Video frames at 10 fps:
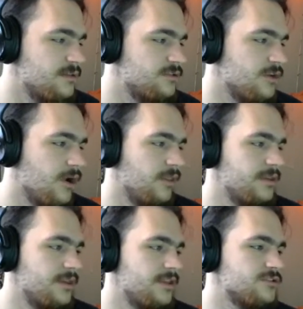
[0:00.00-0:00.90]
Jolly
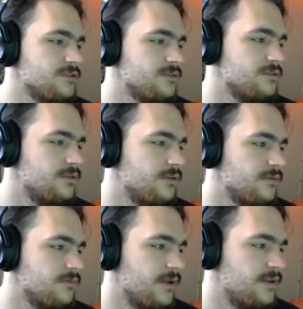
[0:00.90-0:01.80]
Nature
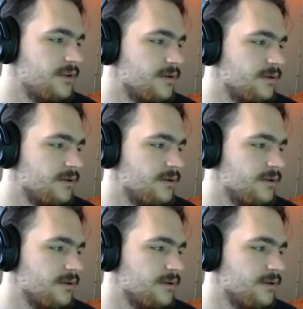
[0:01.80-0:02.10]
right here.